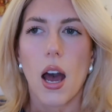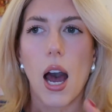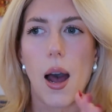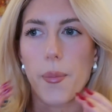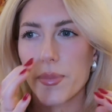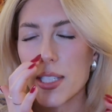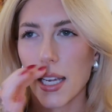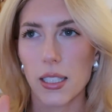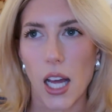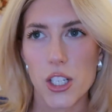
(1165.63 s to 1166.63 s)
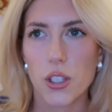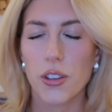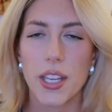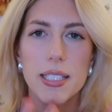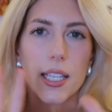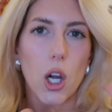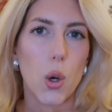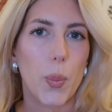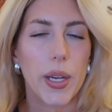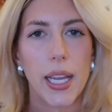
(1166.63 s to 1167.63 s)
psychological things like
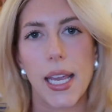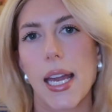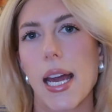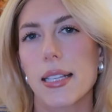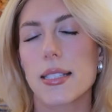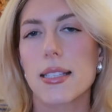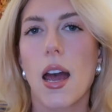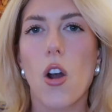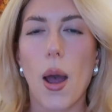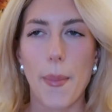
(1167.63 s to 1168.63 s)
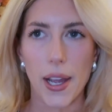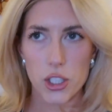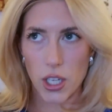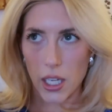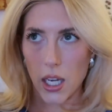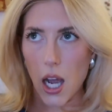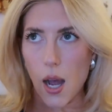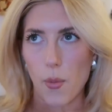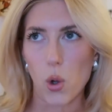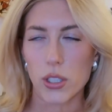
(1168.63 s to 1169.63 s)
open hands, imagining
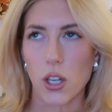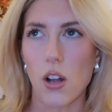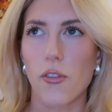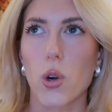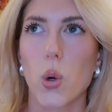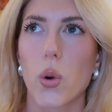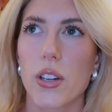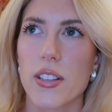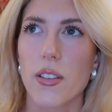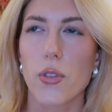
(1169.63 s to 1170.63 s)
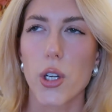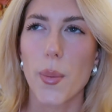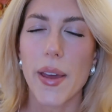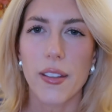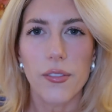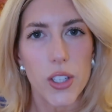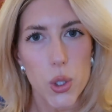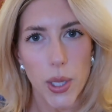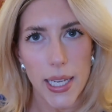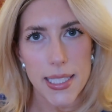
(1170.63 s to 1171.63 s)
holding all 4 corners of the room, and then
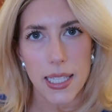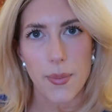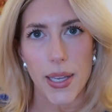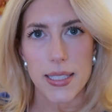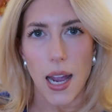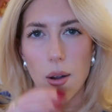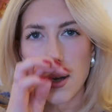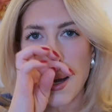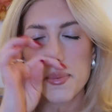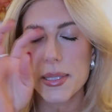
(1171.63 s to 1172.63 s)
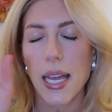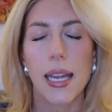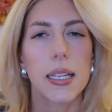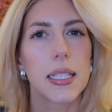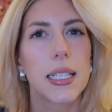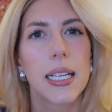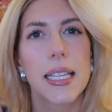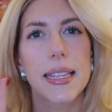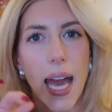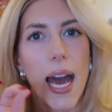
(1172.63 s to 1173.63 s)
visualizing the best outcomes, like
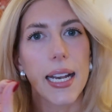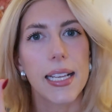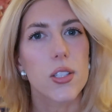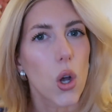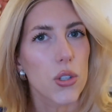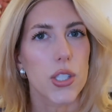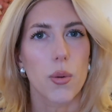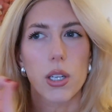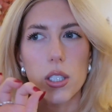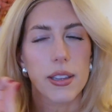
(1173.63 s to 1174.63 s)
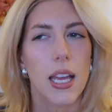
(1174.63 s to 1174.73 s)
that is also